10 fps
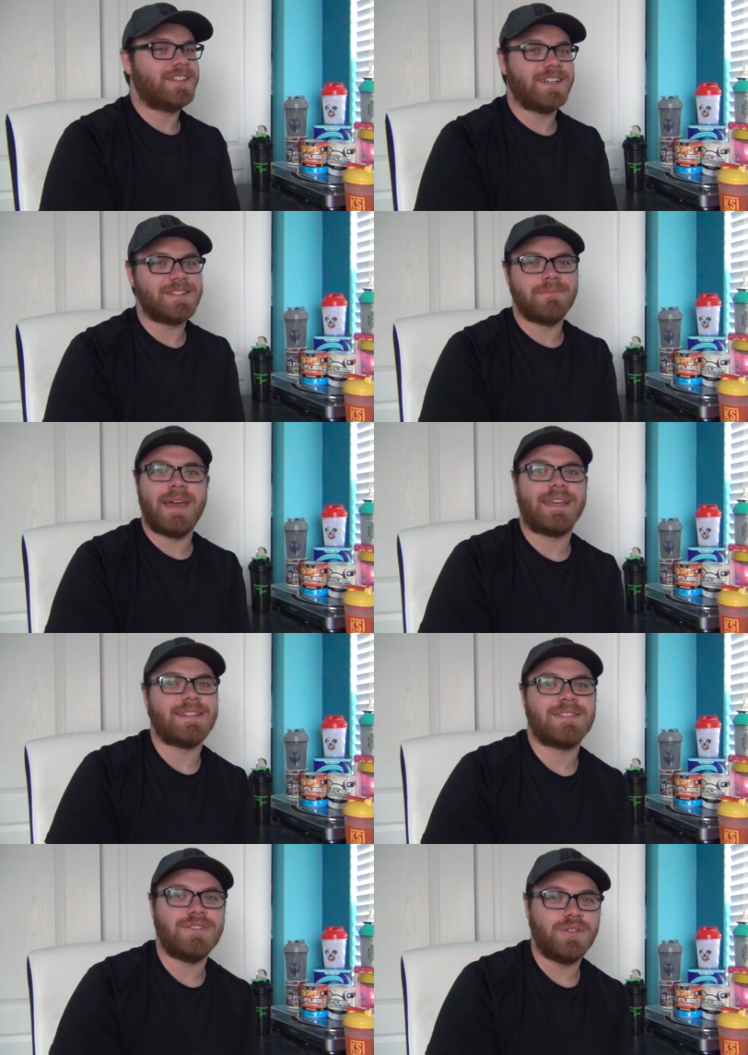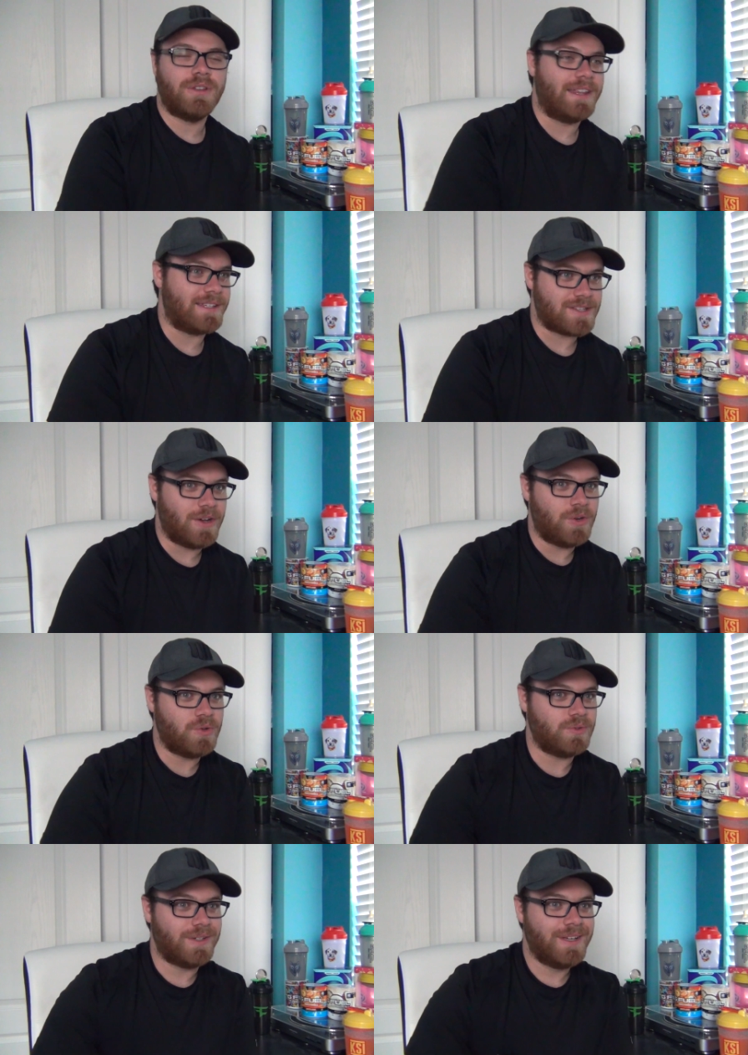It doesn't make its new, like its
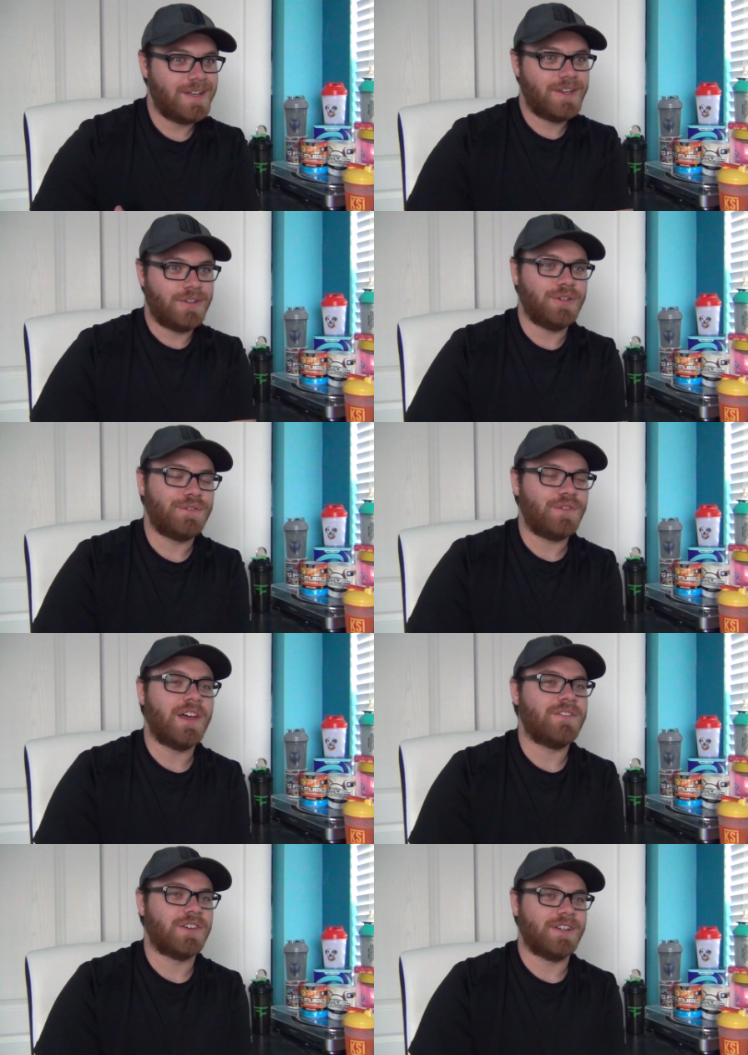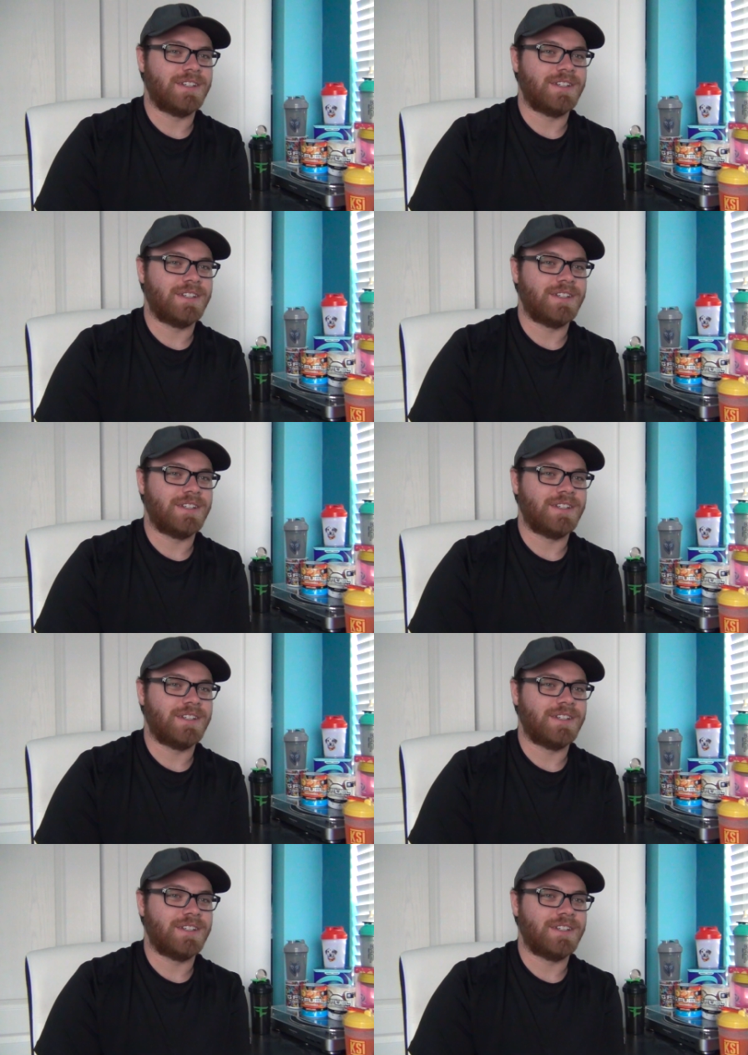own new flavor.